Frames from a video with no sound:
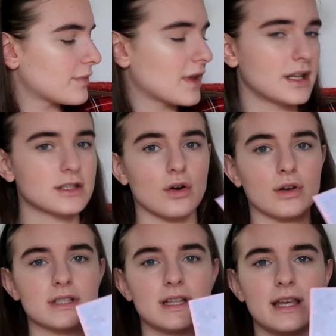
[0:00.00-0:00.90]
And it's
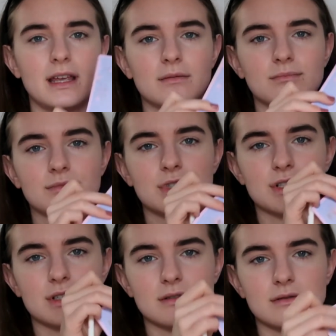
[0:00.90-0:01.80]
honestly
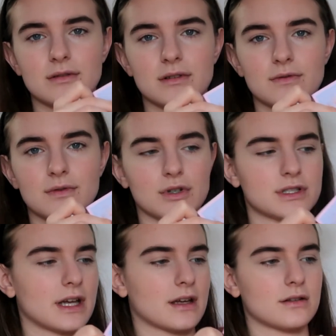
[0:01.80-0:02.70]
just for a
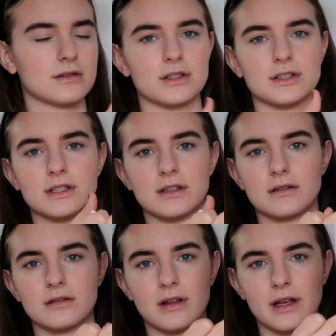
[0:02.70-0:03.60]
second, just
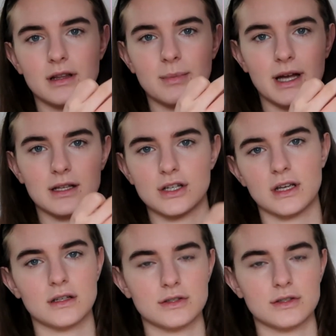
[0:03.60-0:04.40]
like the packaging,